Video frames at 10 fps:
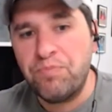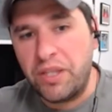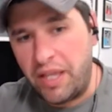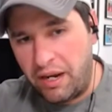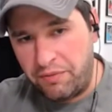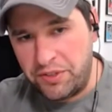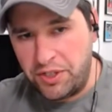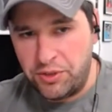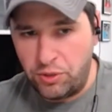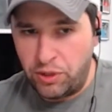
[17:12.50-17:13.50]
Then obviously,
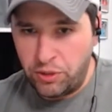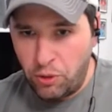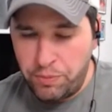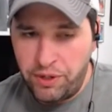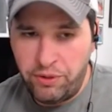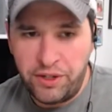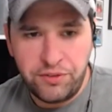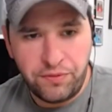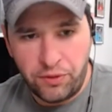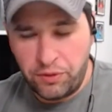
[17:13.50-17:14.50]
so the low periods
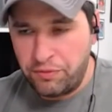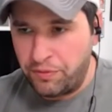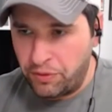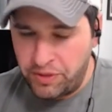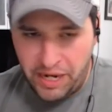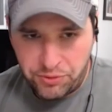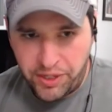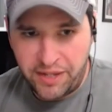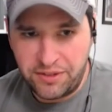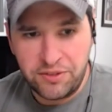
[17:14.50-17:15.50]
for for natural
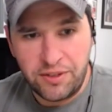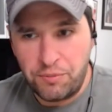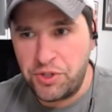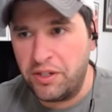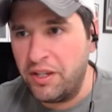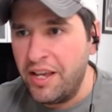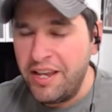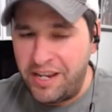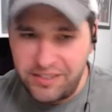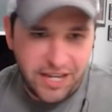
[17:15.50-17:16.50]
gas consumption
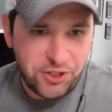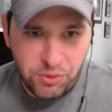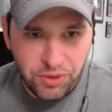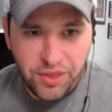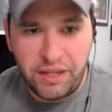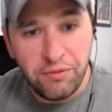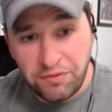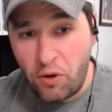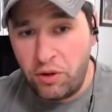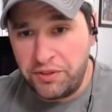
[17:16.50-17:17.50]
is as you would think
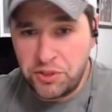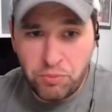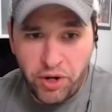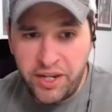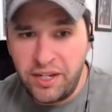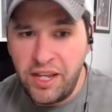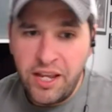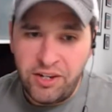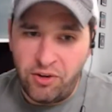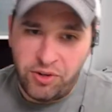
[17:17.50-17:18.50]
fall and spring
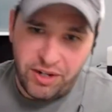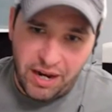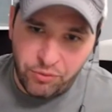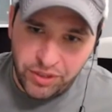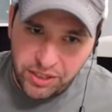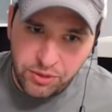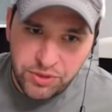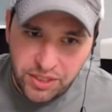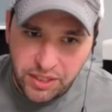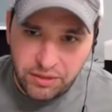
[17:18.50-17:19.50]
you know you're not really
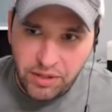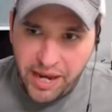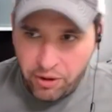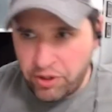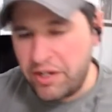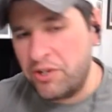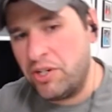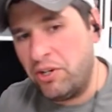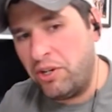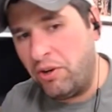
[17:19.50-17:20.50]
using air
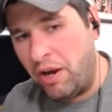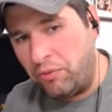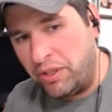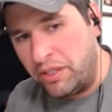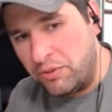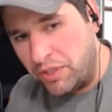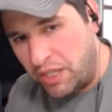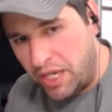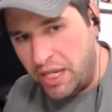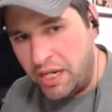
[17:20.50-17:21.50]
conditioning you're not really using
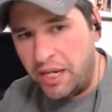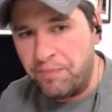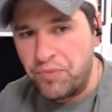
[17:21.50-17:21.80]
heating